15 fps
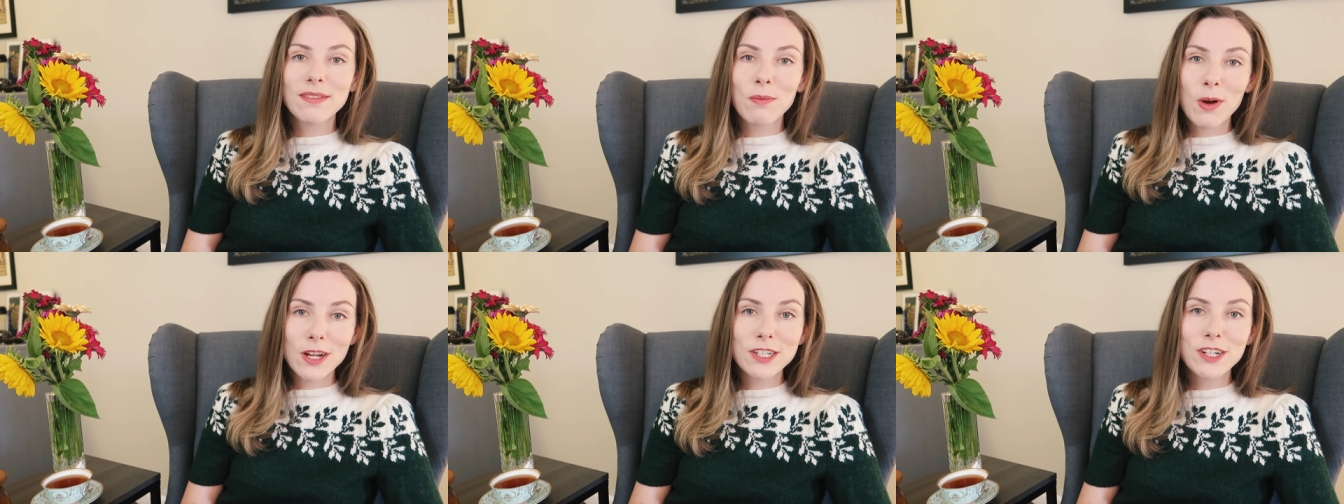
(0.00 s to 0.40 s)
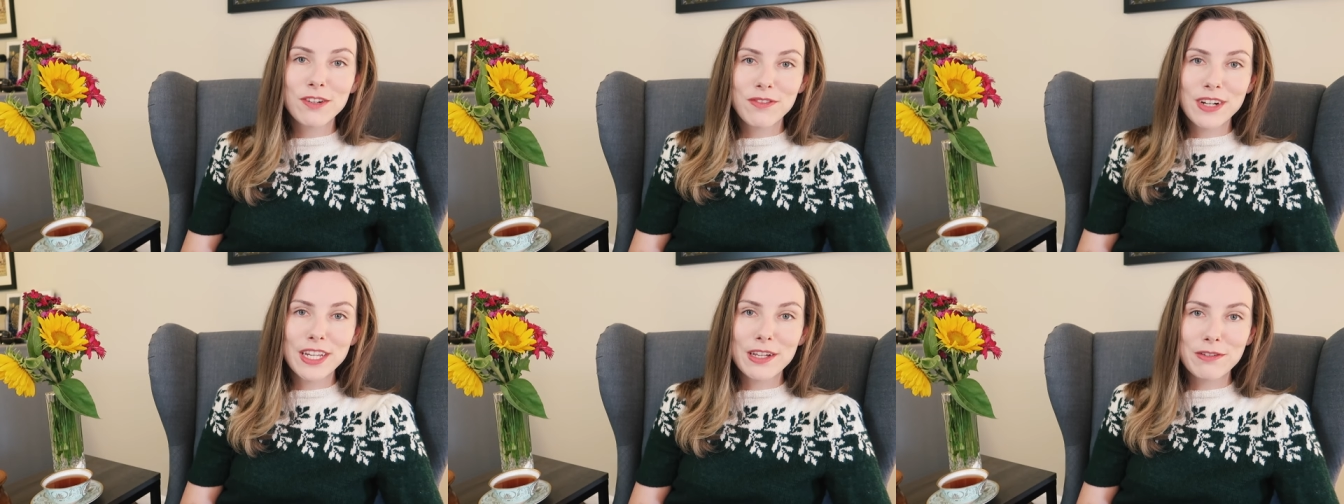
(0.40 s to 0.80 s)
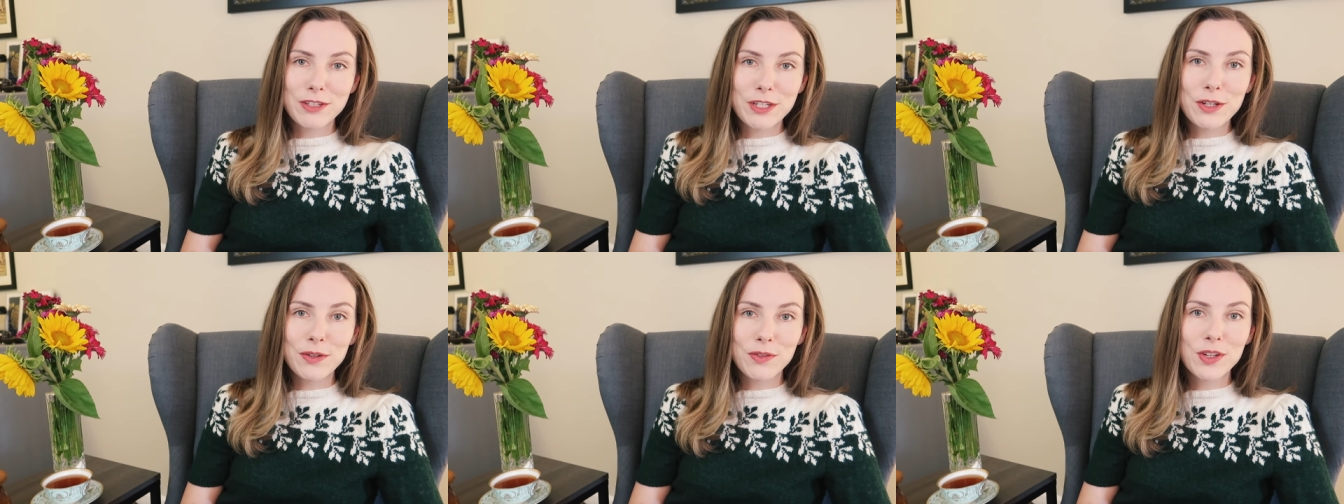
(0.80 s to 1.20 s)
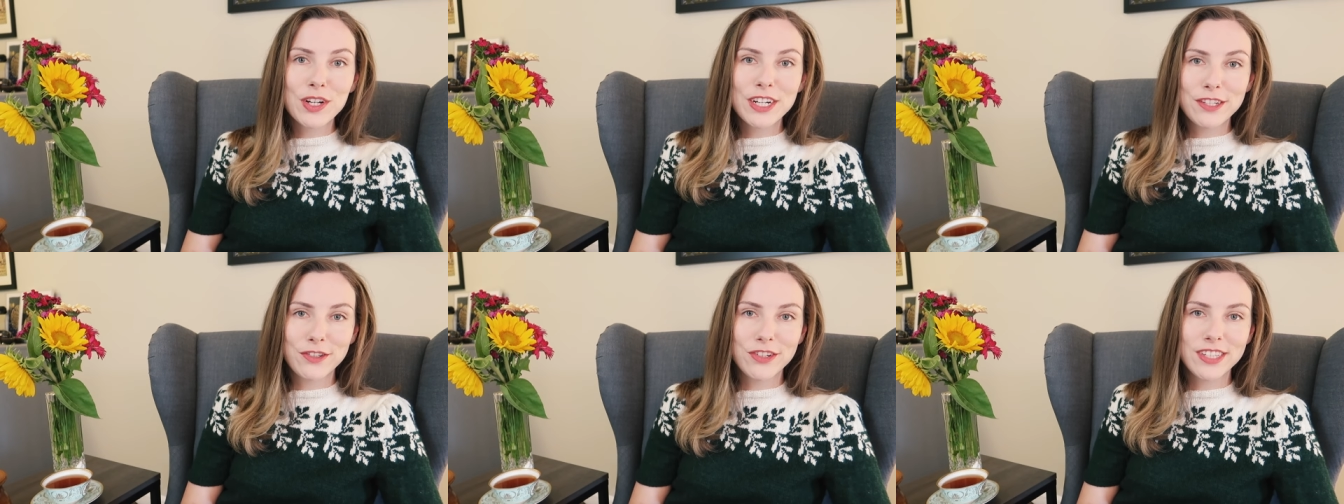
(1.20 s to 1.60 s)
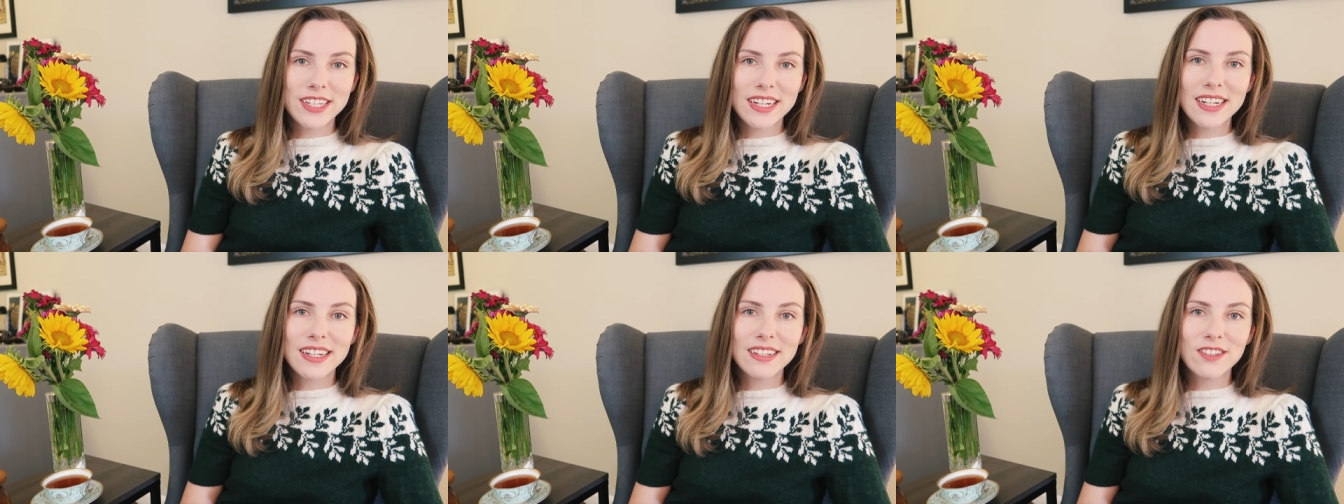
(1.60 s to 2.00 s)
watch her video video too if you're
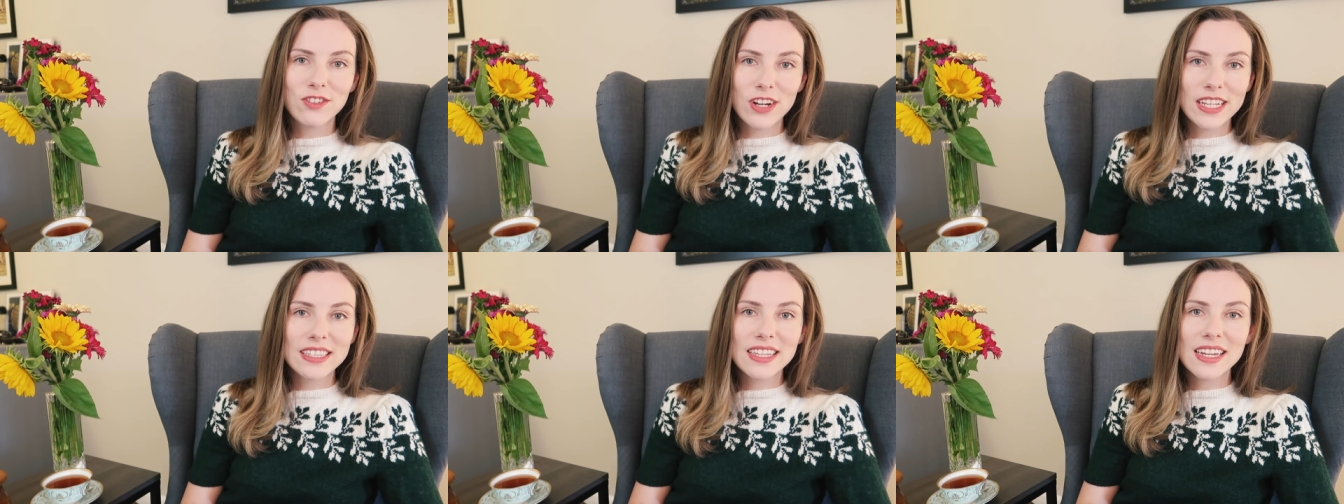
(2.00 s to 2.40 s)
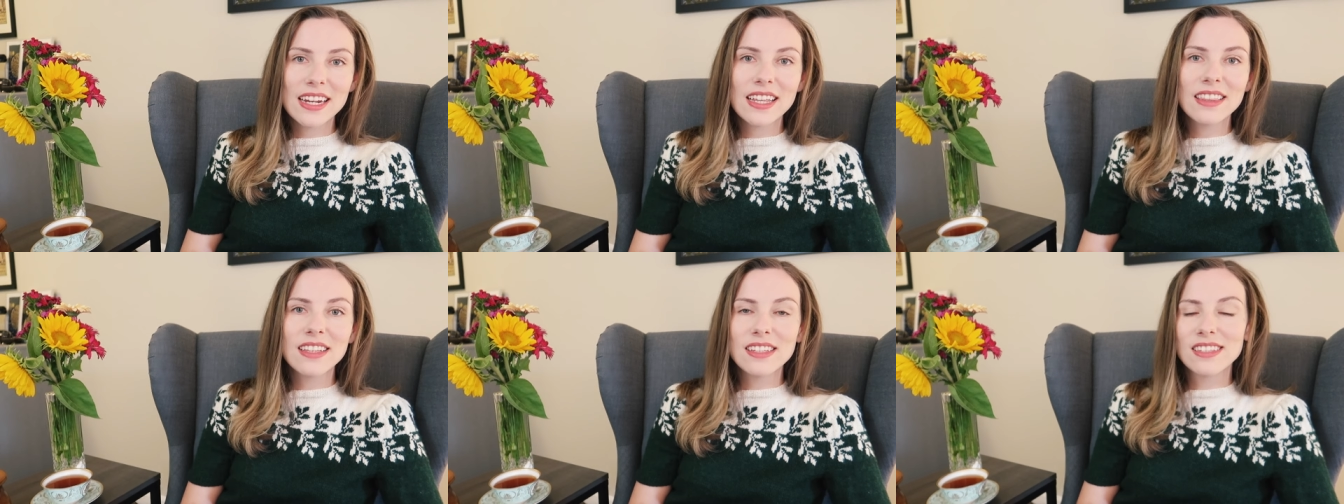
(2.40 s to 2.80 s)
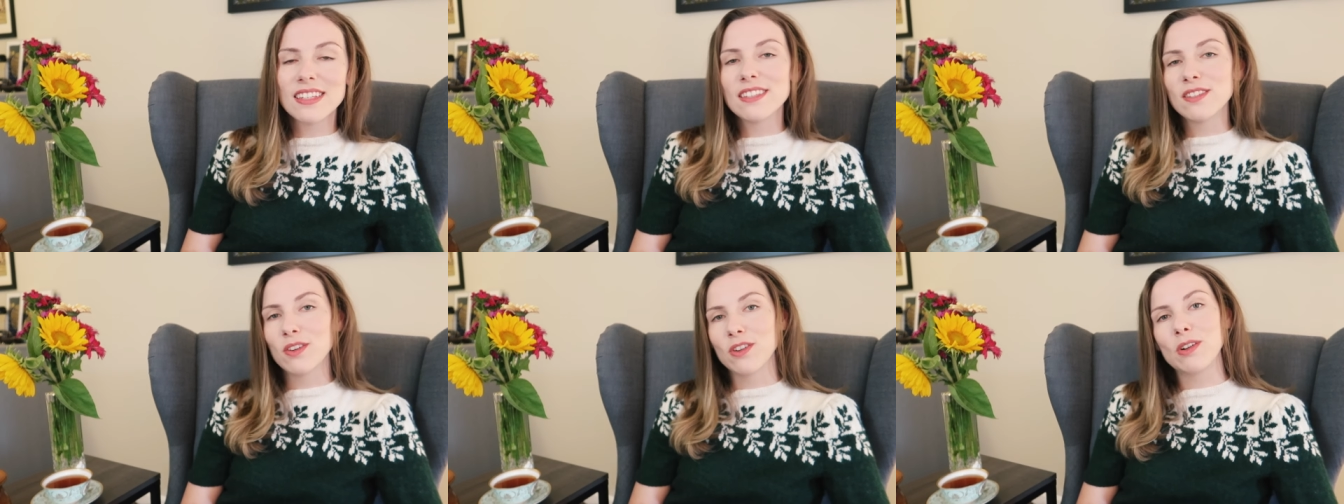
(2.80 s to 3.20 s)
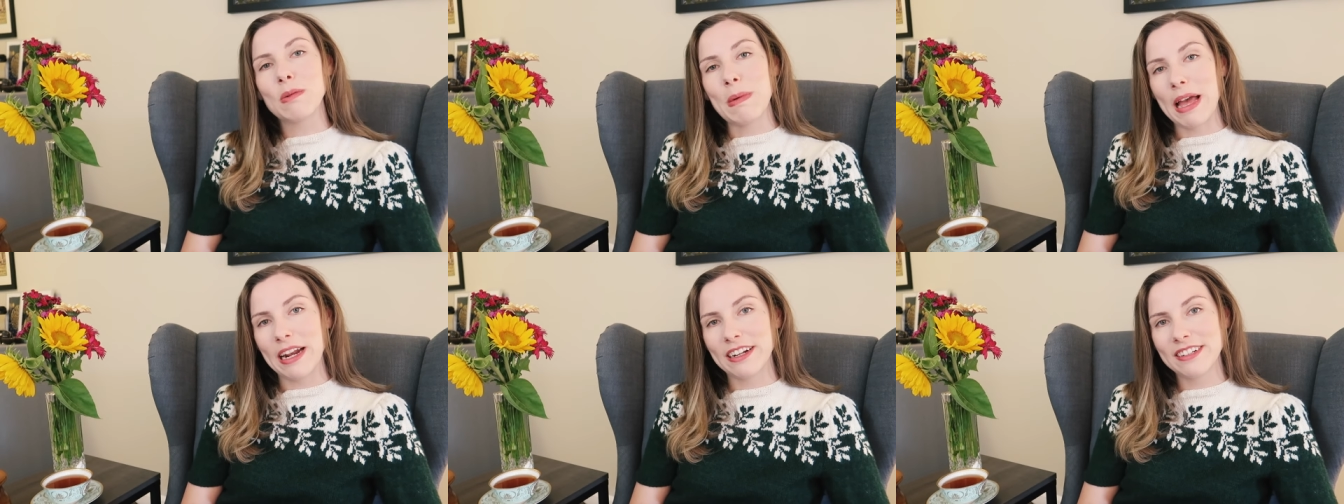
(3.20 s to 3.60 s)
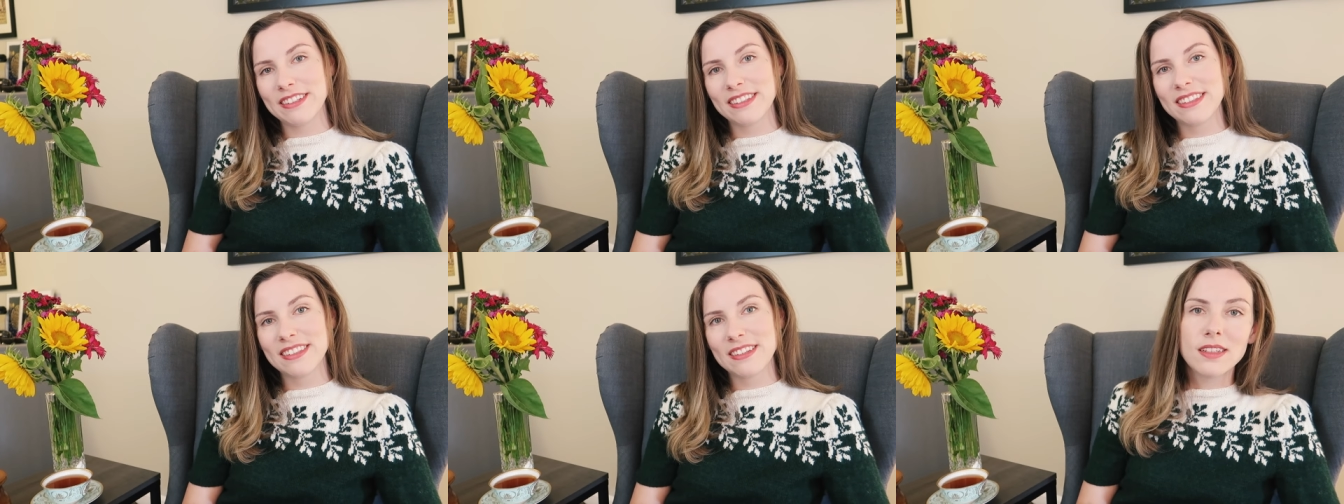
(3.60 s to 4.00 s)
interested in translating these historical
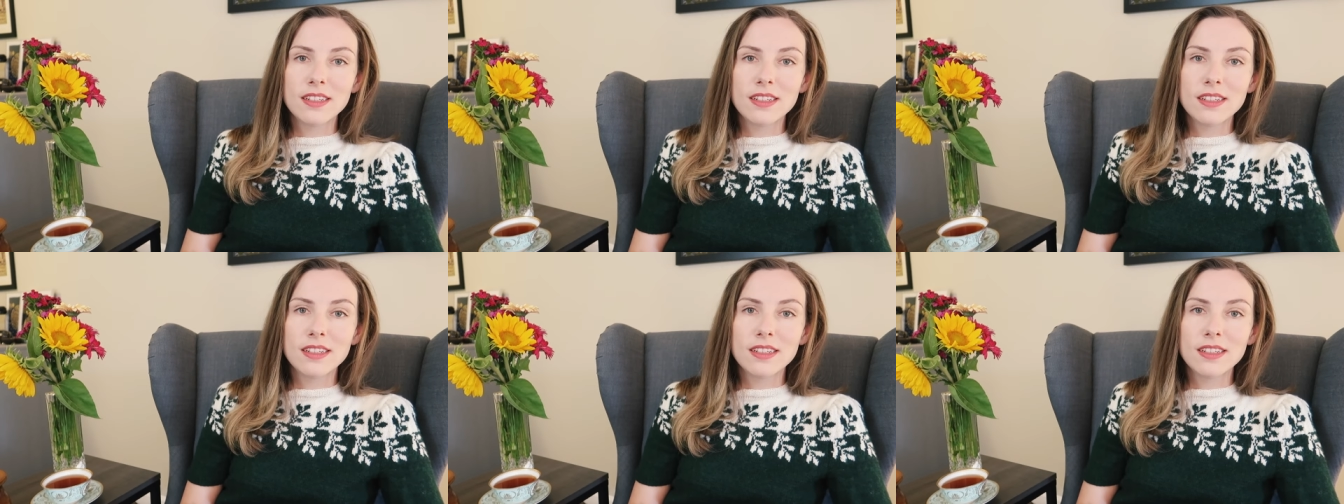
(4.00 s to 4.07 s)
patterns.